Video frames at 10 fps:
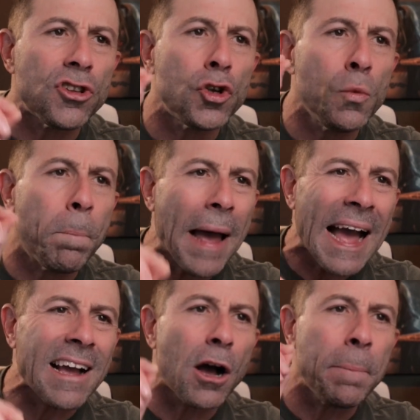to
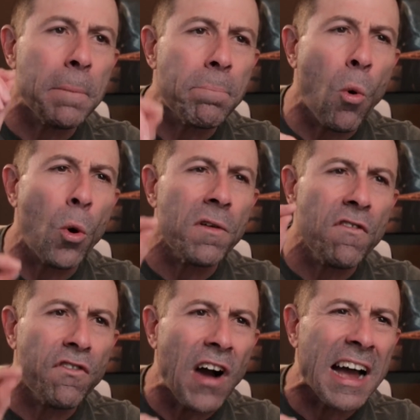back up important
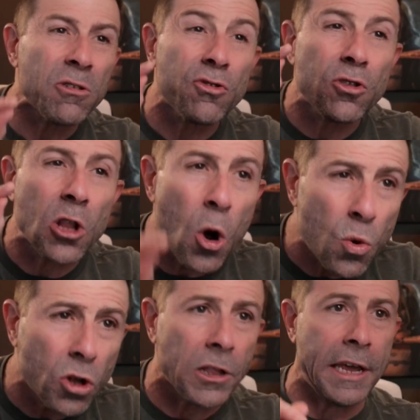files
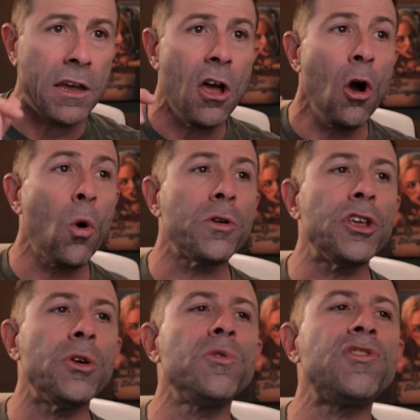locally or
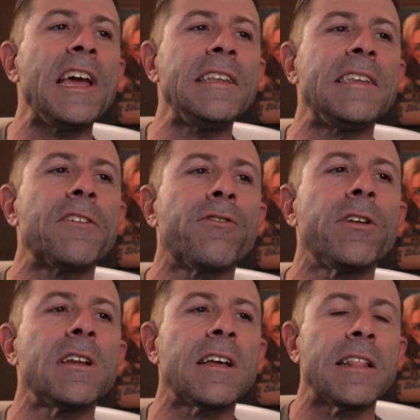use a
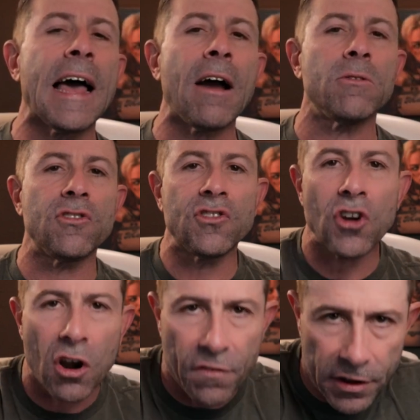different cloud
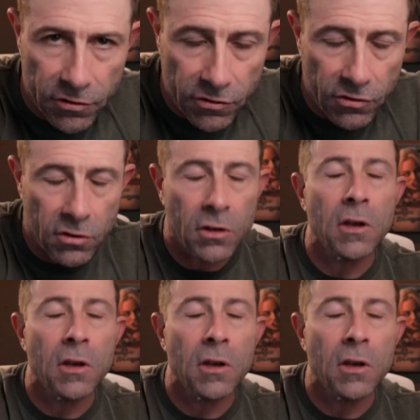service.